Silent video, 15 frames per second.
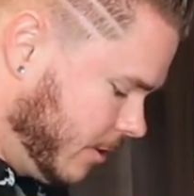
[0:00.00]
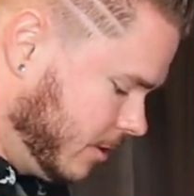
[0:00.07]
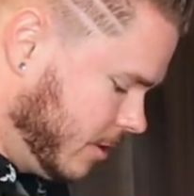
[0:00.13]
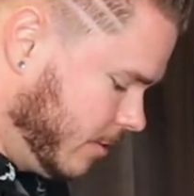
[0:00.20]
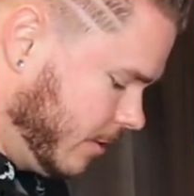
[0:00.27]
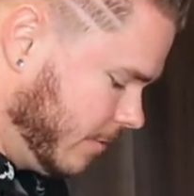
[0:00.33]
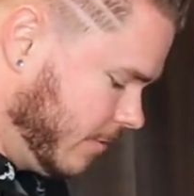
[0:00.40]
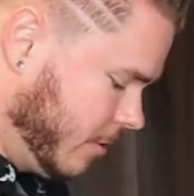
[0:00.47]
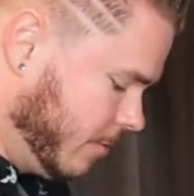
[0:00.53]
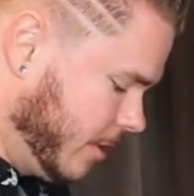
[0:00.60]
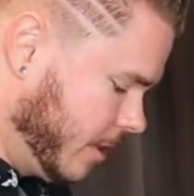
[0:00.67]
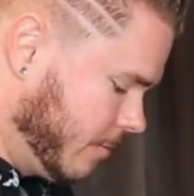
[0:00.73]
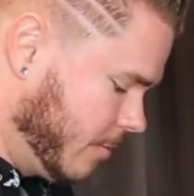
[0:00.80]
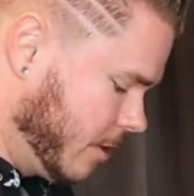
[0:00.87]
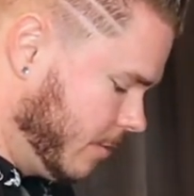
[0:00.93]
used to being
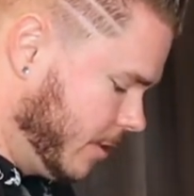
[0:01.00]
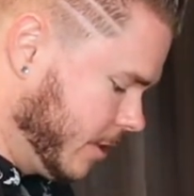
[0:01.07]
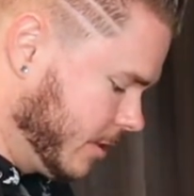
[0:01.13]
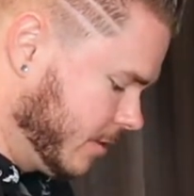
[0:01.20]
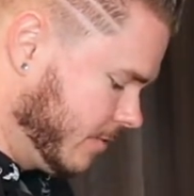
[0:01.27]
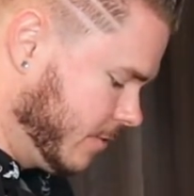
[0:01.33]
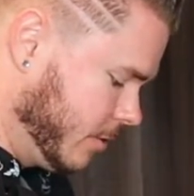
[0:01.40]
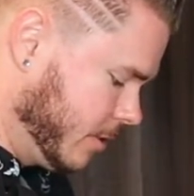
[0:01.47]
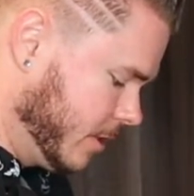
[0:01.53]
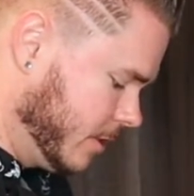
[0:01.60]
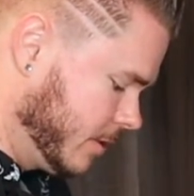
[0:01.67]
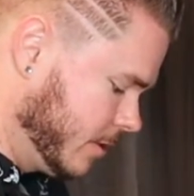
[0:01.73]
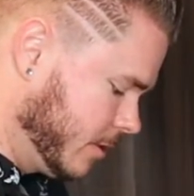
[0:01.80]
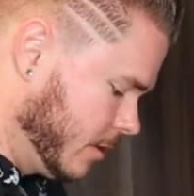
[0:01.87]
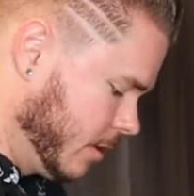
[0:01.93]
filming, I'm probably not as
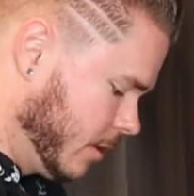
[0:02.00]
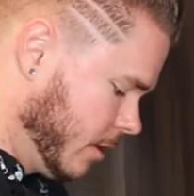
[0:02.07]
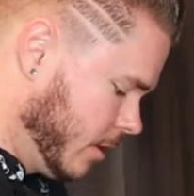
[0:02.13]
focused.